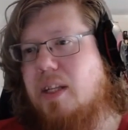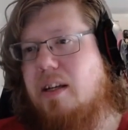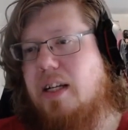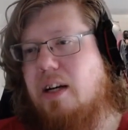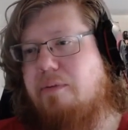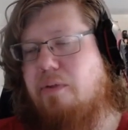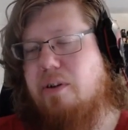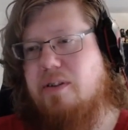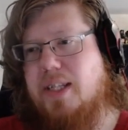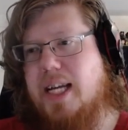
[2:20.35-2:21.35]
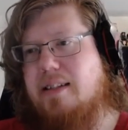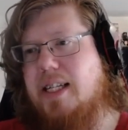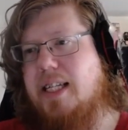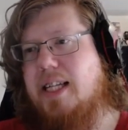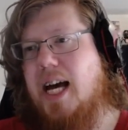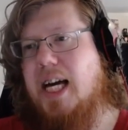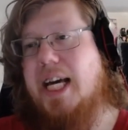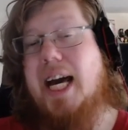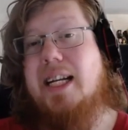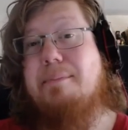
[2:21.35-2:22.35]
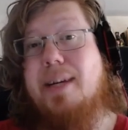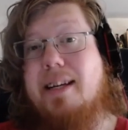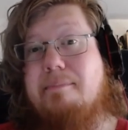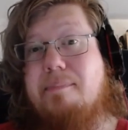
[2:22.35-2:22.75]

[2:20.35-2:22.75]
an a foreign state need an enemy